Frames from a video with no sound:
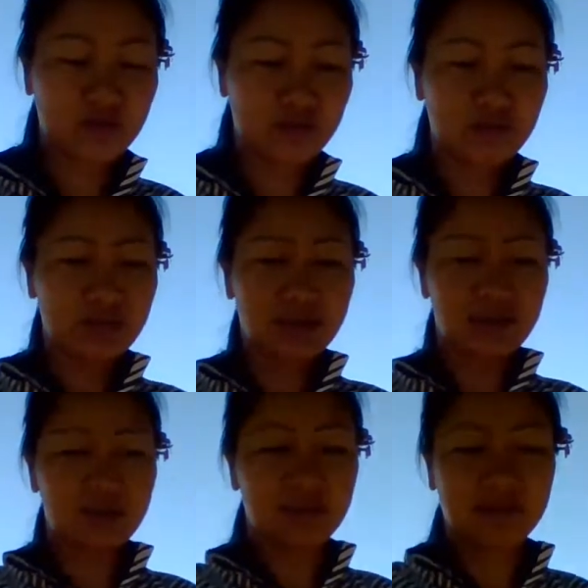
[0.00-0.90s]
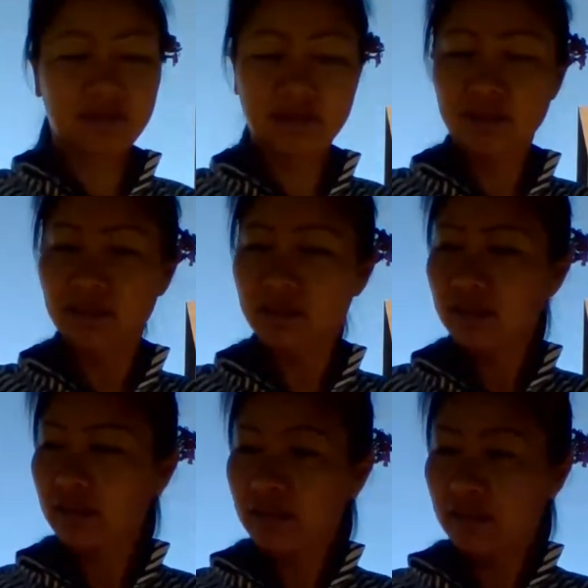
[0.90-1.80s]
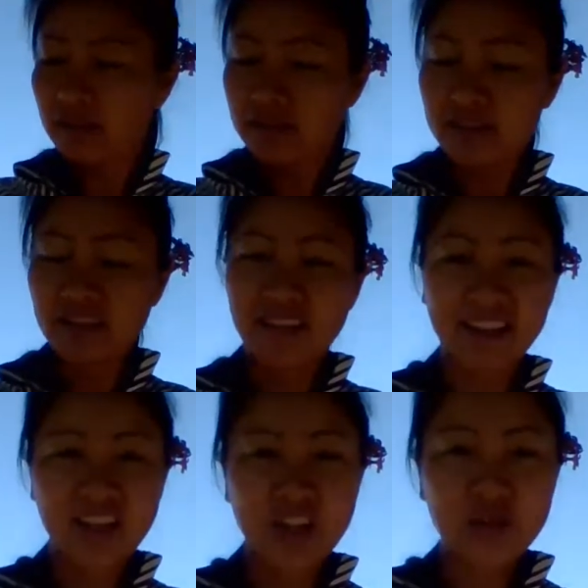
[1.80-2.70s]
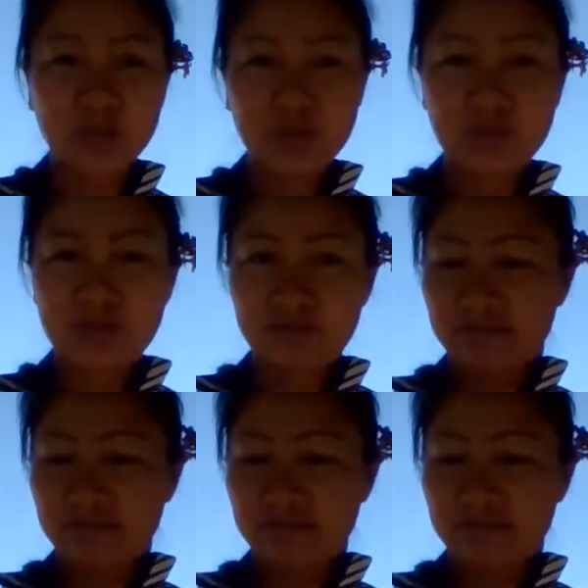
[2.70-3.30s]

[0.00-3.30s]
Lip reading: to say thank you.